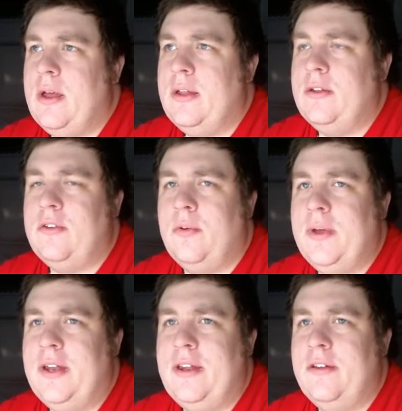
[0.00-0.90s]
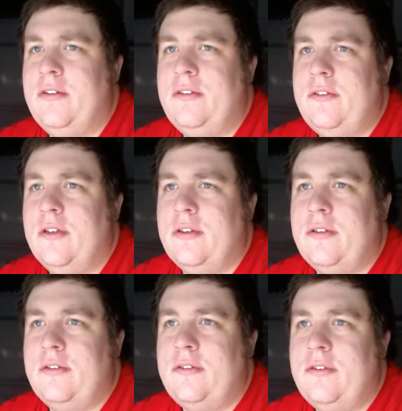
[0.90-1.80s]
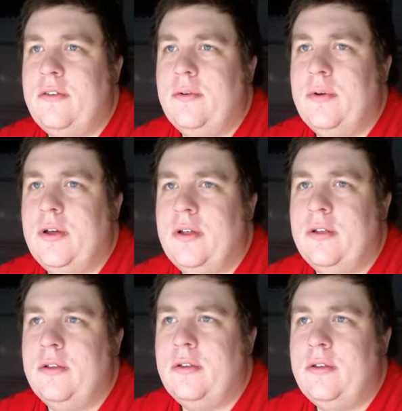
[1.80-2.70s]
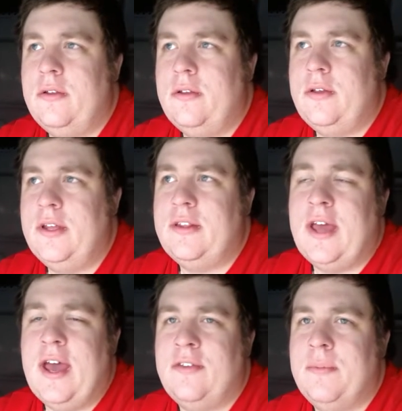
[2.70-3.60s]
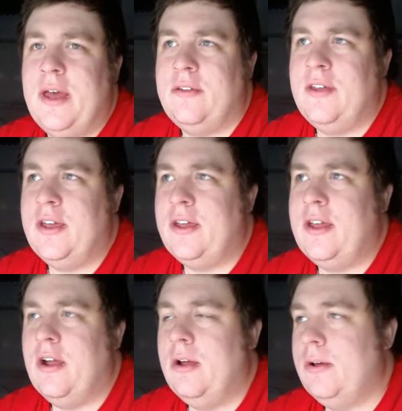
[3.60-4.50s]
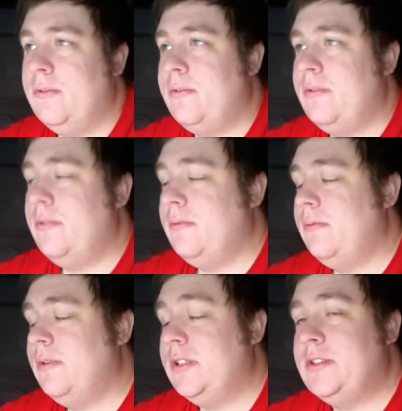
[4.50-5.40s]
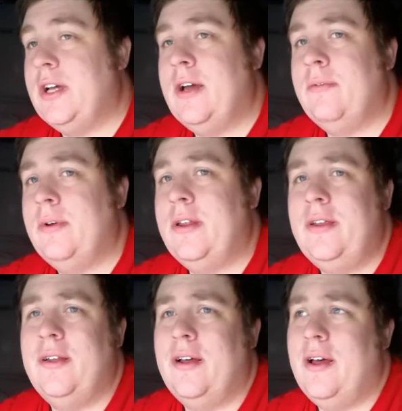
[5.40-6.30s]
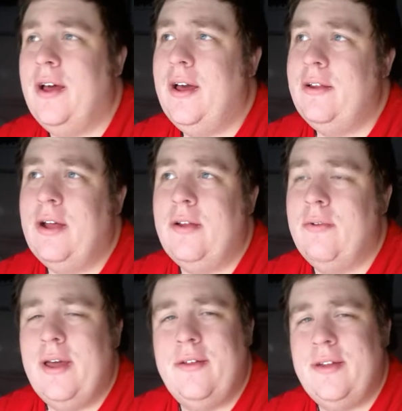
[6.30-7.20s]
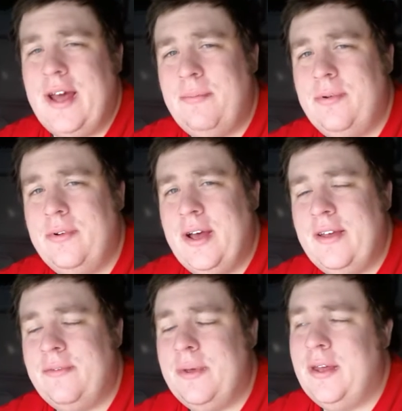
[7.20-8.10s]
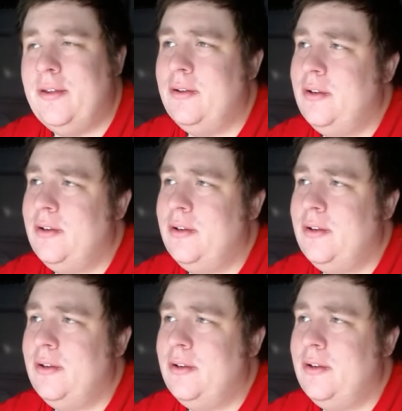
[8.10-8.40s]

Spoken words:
then told me I needed to get the hazmat taken care of, which I'd rather not pull hazmat.